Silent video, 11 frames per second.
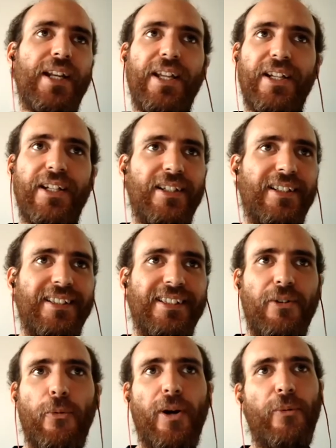here,
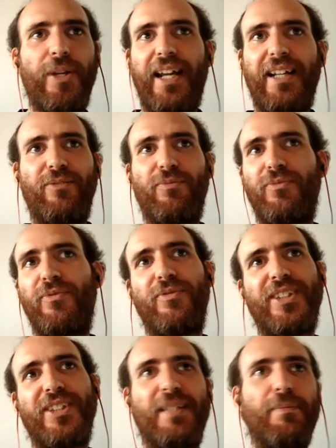one weekend,
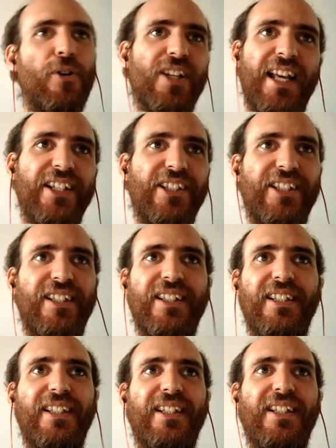six months later,
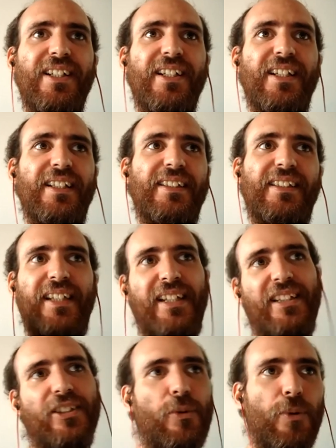things
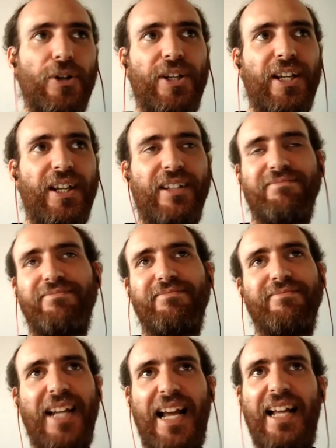are not working.
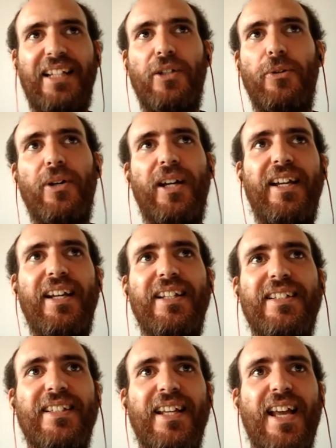So
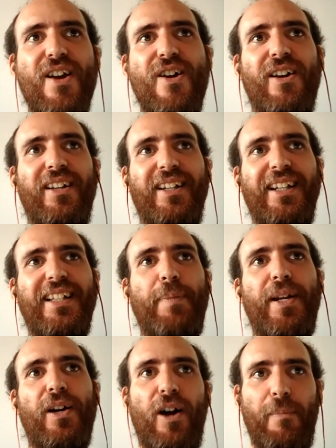it's, it depends on how